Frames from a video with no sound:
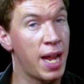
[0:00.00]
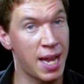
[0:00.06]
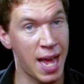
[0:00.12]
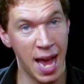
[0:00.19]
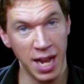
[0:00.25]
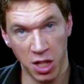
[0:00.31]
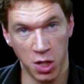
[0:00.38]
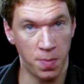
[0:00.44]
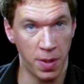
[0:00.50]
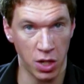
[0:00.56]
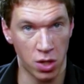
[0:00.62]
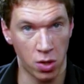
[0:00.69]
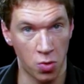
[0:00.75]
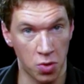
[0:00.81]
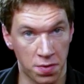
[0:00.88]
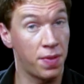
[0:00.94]
and hate
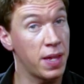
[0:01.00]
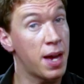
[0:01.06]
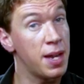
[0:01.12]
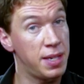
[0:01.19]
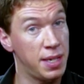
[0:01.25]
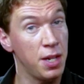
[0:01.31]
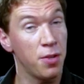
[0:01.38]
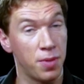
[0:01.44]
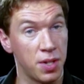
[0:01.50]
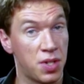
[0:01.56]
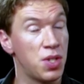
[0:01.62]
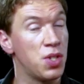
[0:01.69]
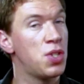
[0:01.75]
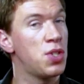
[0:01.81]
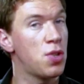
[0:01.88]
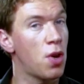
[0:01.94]
speech laws. The idea is
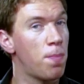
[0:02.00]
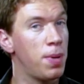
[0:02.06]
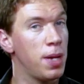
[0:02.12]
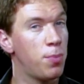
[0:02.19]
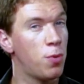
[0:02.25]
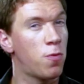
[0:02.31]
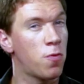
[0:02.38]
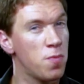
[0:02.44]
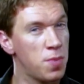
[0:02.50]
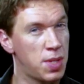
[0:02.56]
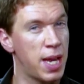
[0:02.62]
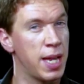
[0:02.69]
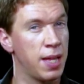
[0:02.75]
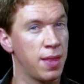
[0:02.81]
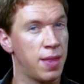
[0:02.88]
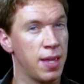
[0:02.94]
to stop people from
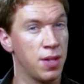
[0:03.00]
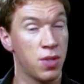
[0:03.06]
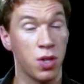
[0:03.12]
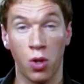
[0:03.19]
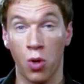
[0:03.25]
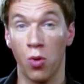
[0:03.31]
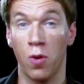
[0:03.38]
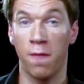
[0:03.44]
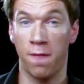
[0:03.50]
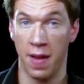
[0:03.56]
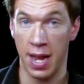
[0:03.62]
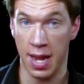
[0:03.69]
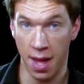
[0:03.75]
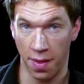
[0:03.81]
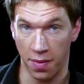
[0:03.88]
saying things that could offend